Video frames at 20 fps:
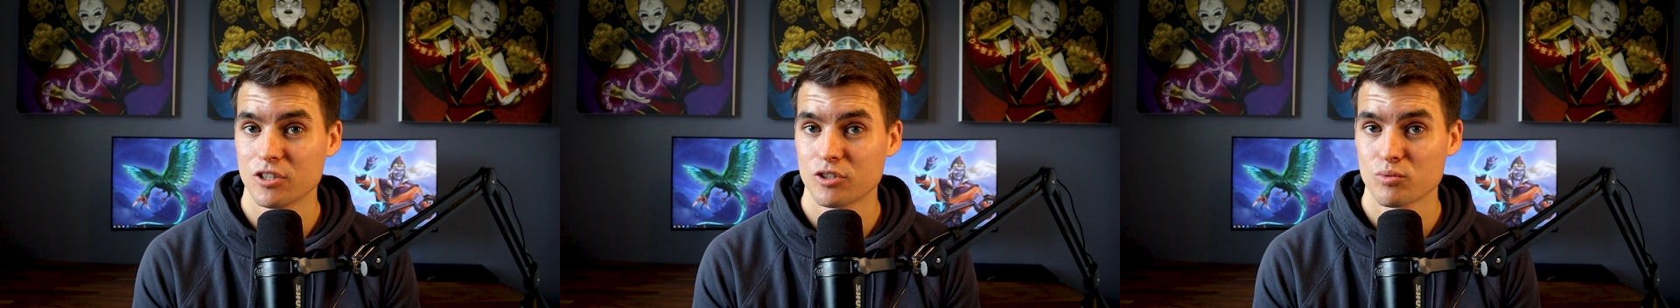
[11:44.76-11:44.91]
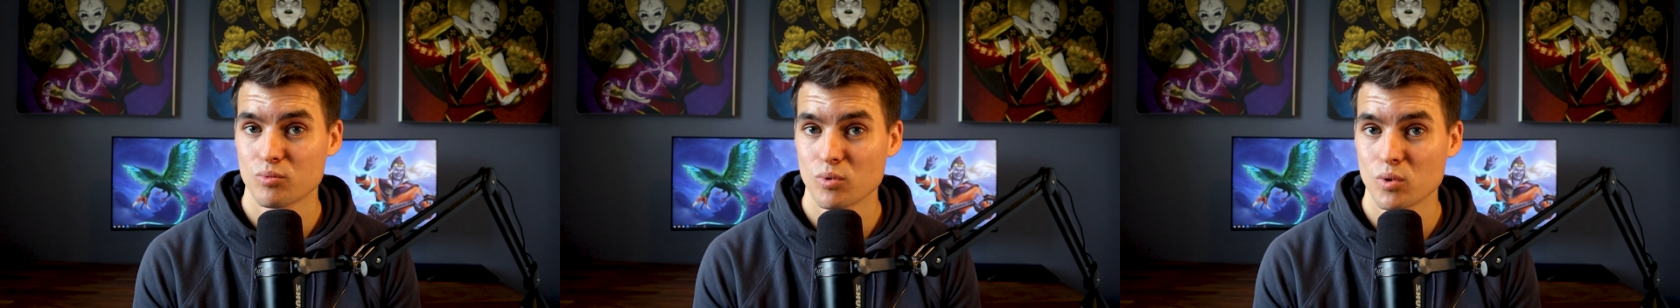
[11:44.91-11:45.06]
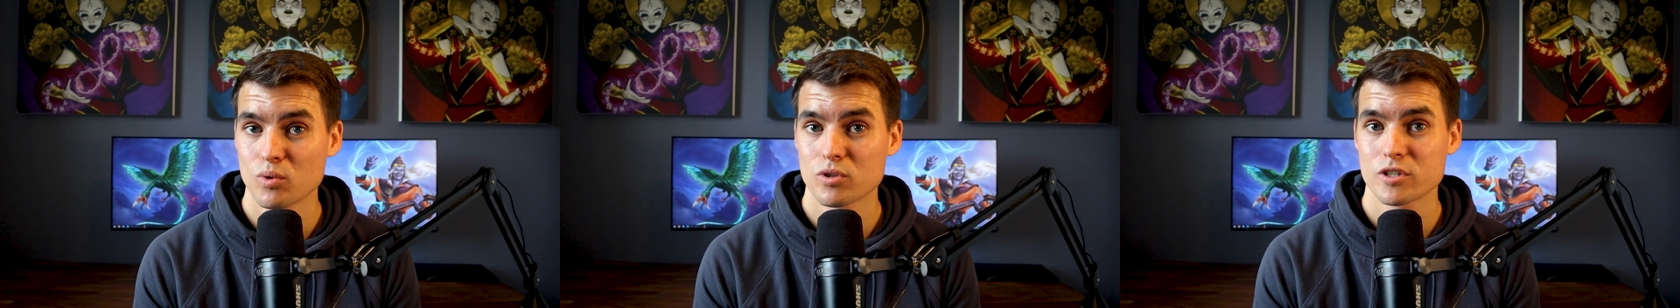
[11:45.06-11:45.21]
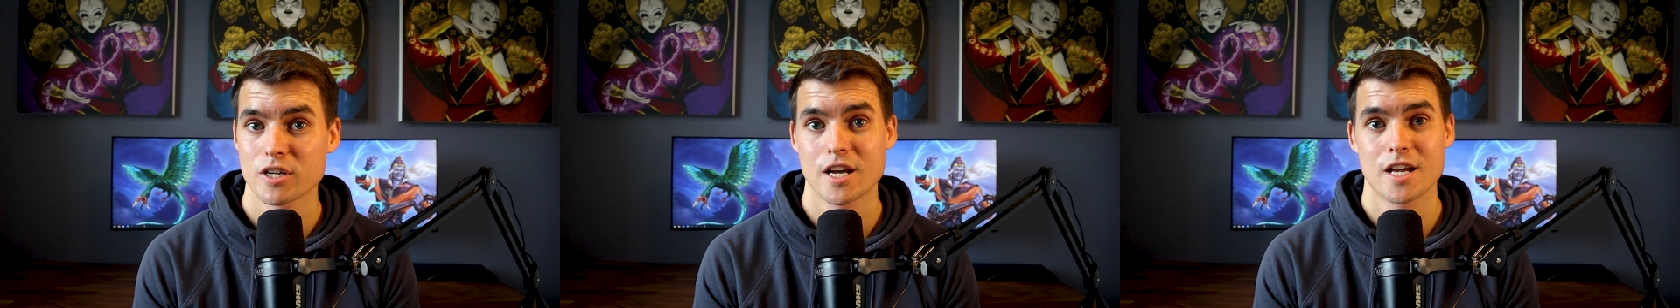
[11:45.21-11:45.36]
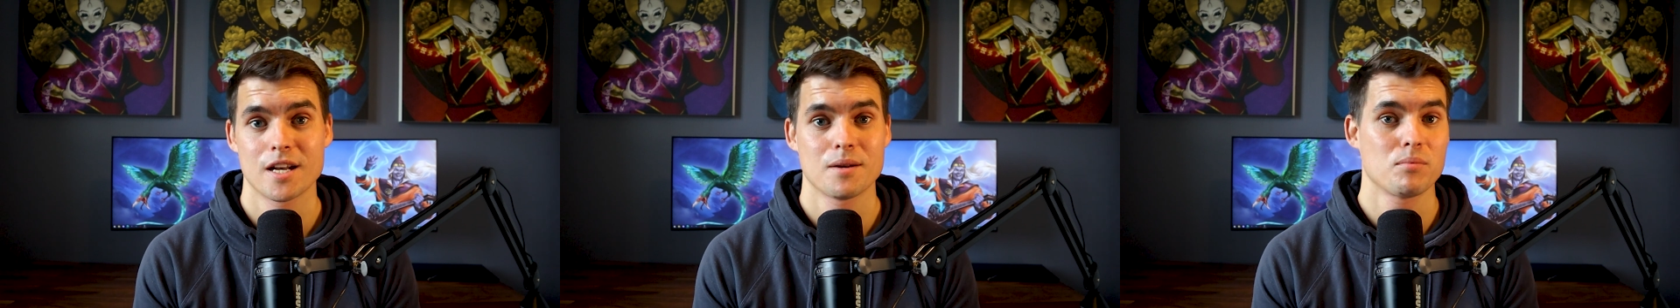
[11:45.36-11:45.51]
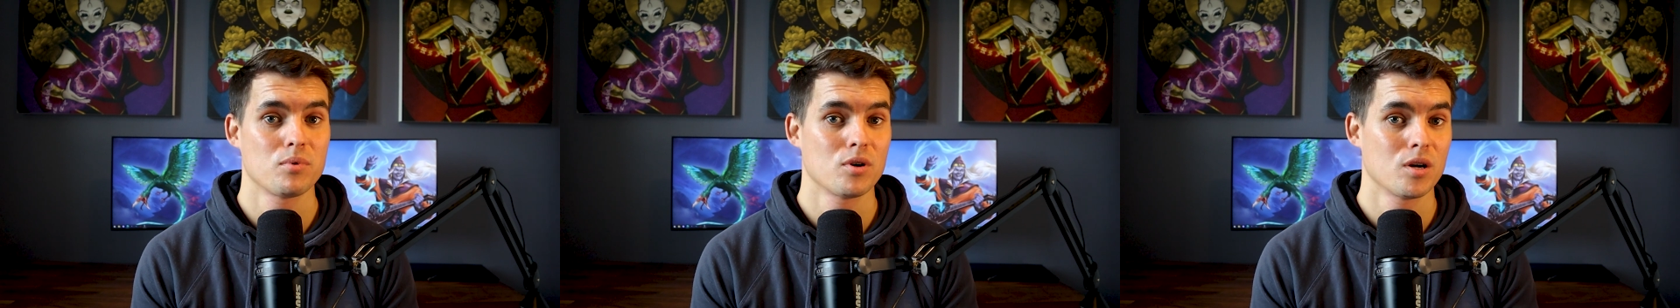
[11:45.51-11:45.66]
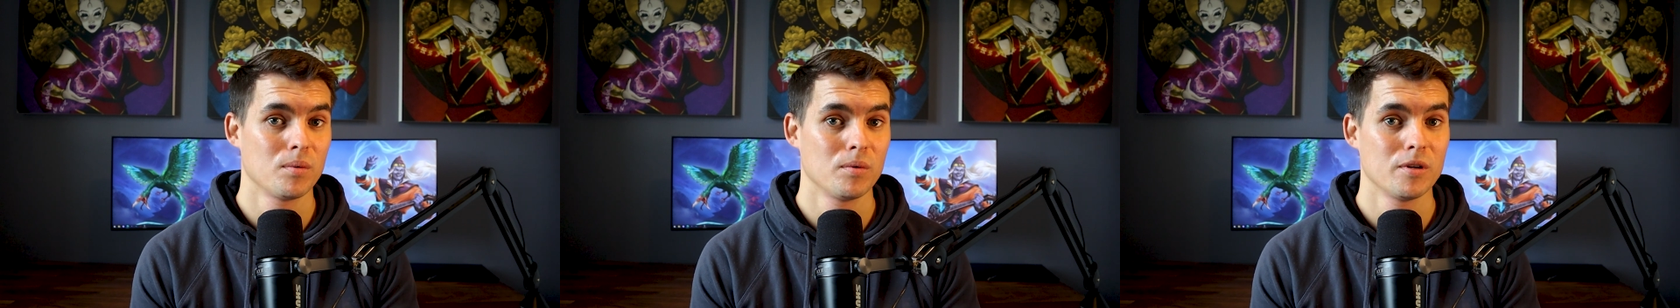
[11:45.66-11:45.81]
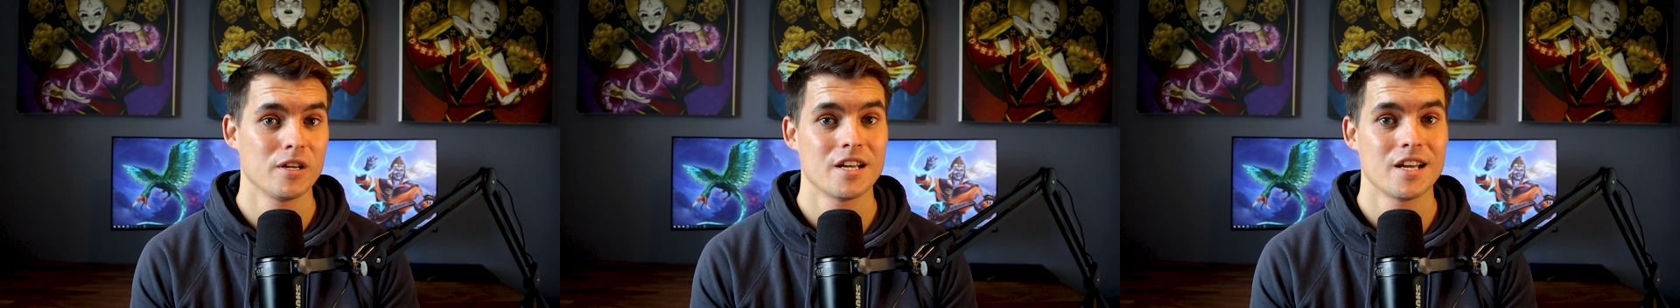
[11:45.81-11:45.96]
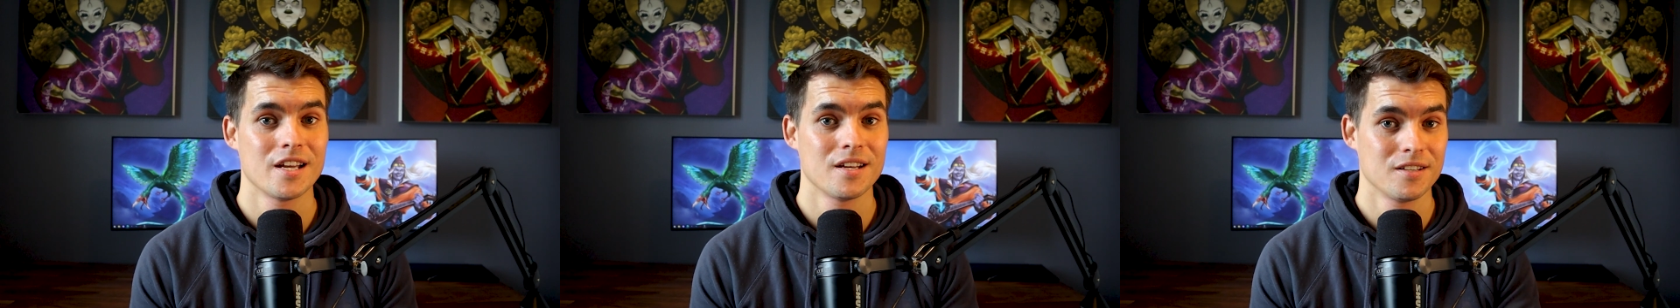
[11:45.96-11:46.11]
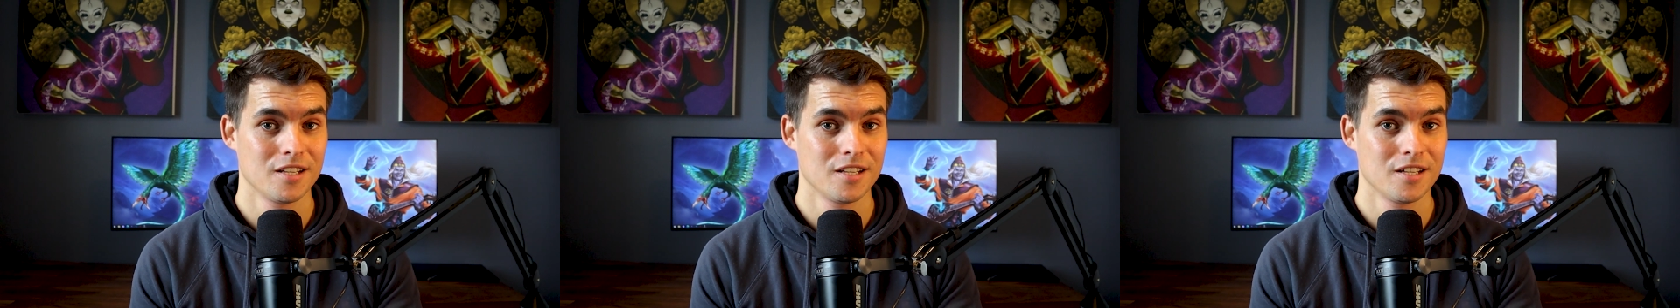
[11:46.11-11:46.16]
these rules, and probably